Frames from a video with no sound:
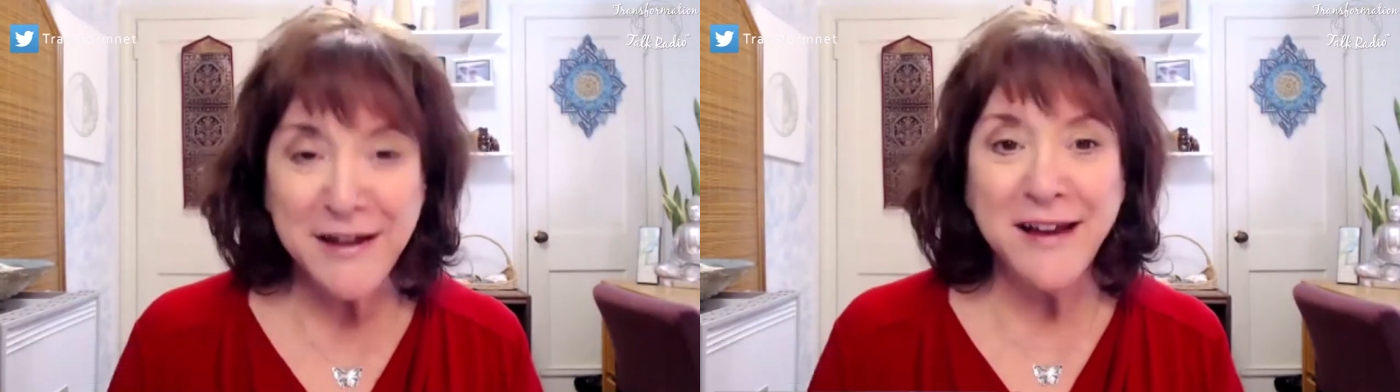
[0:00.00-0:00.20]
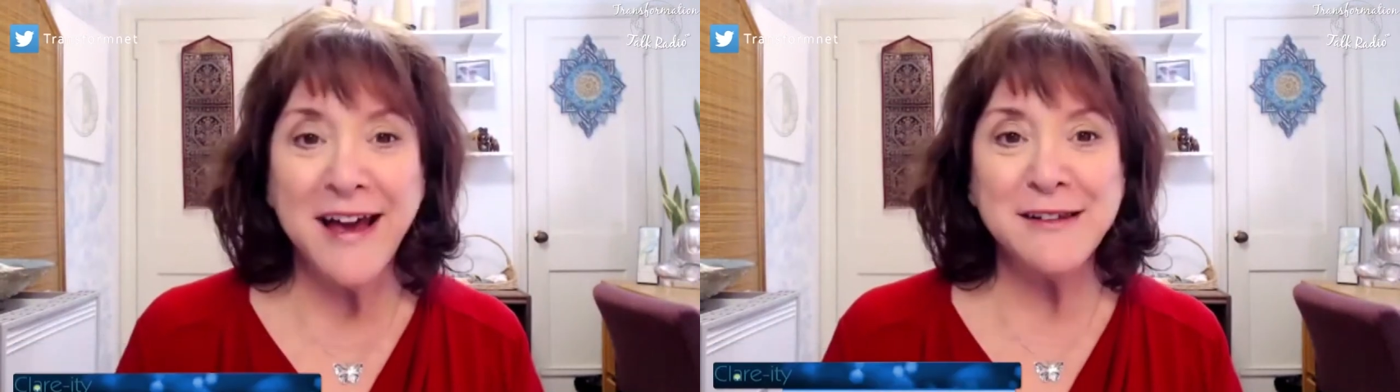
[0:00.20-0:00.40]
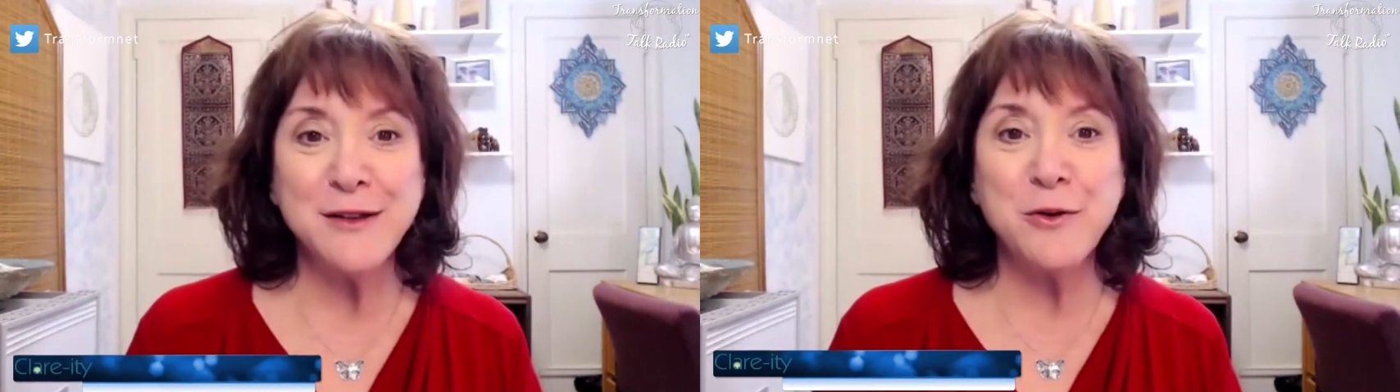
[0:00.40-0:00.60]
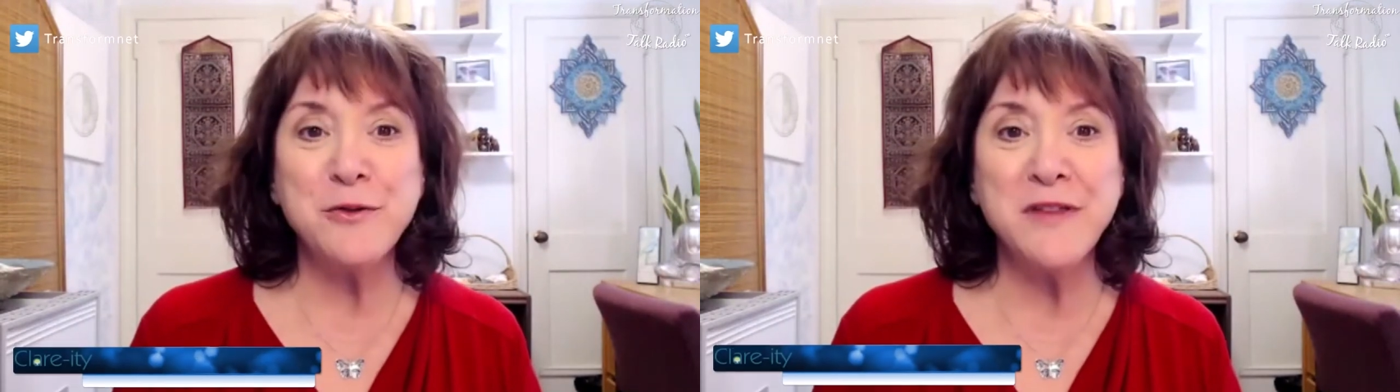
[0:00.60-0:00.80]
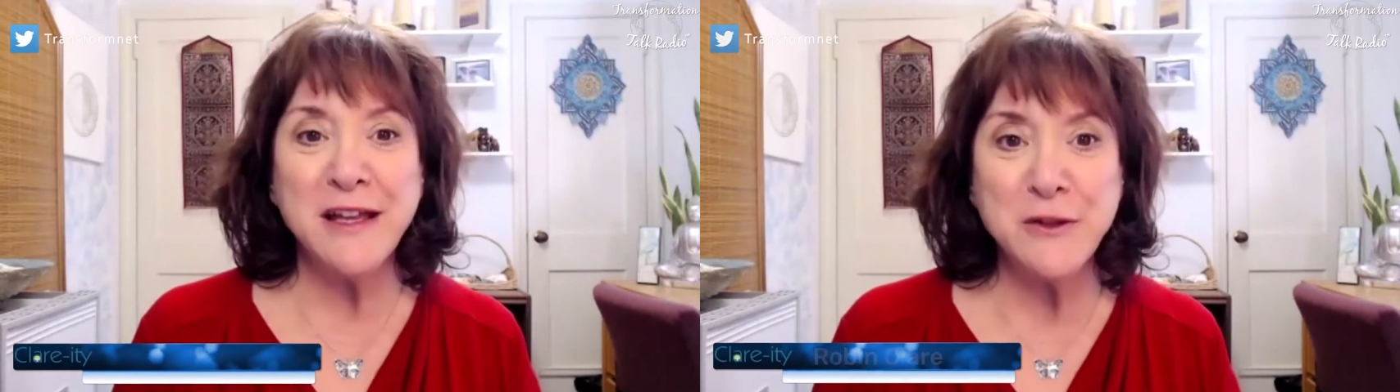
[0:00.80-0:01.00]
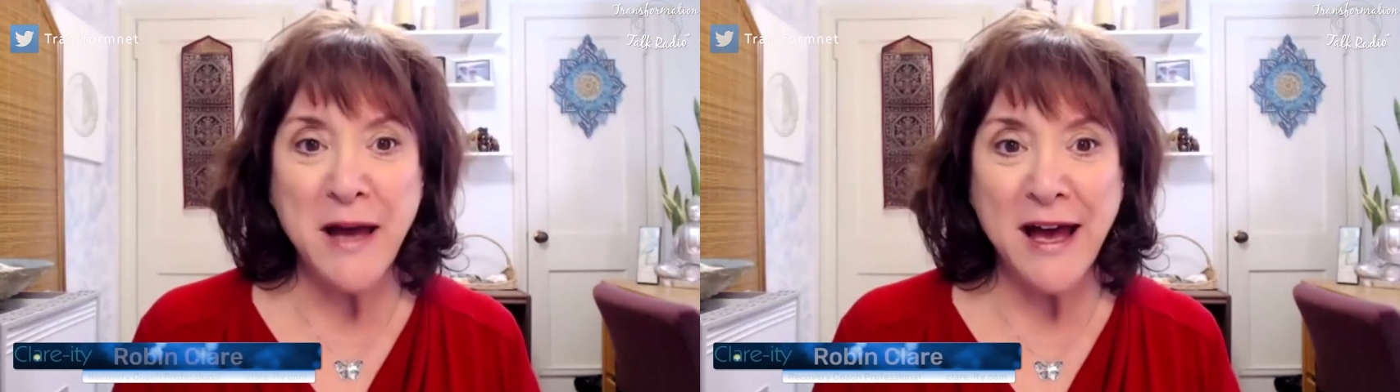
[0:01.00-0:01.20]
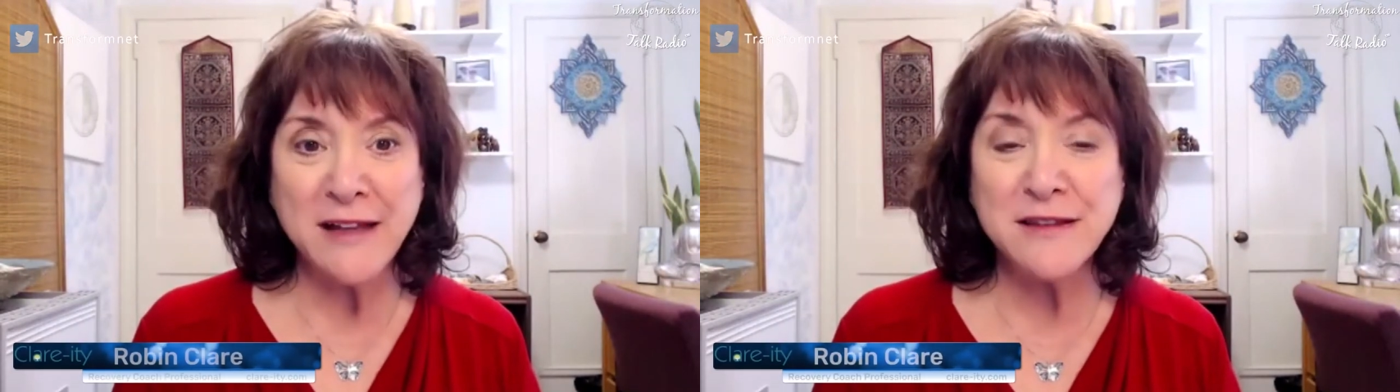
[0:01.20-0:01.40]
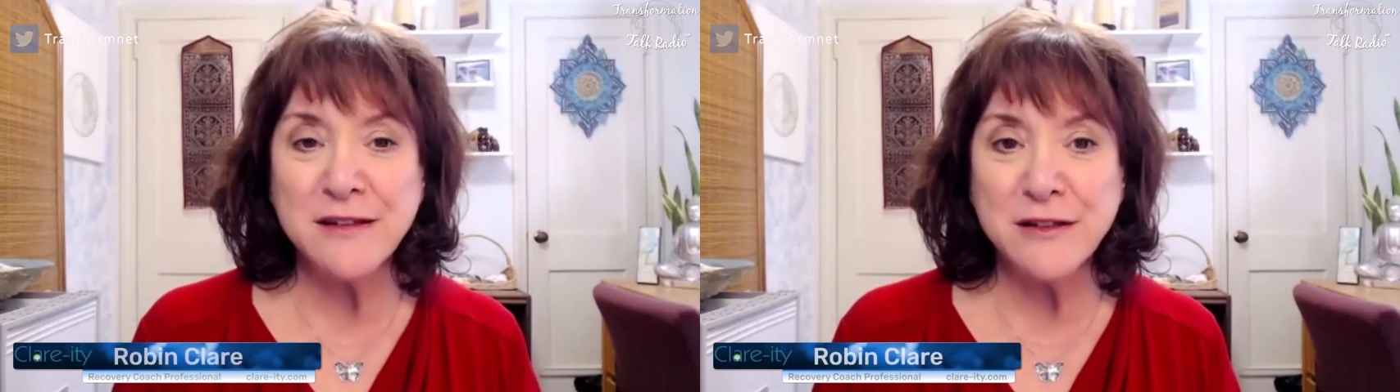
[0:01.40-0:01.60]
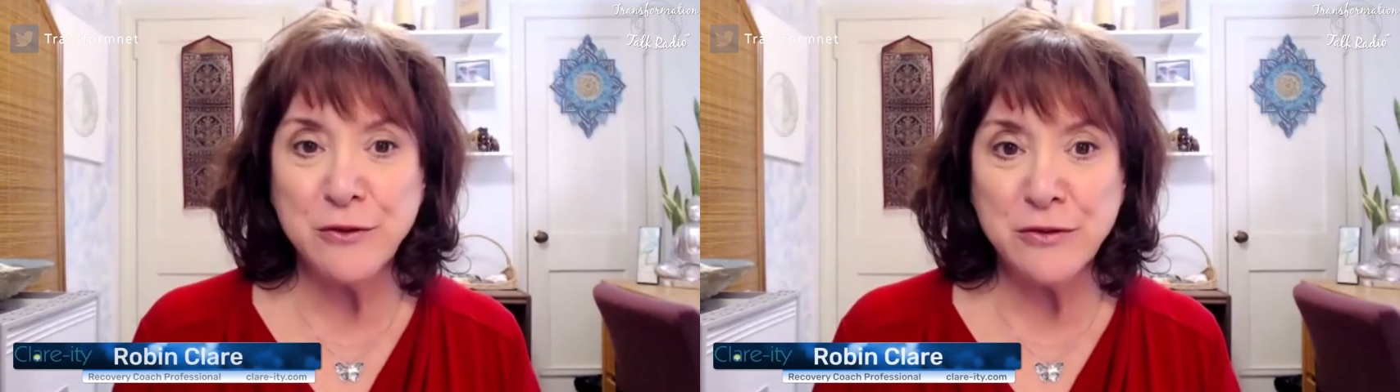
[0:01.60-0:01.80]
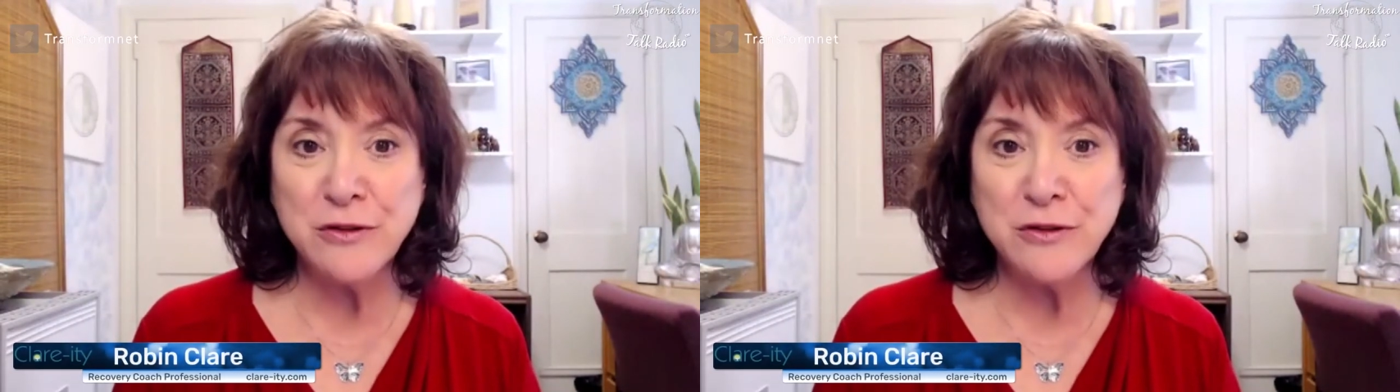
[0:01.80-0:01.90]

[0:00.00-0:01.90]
And so then you had, you you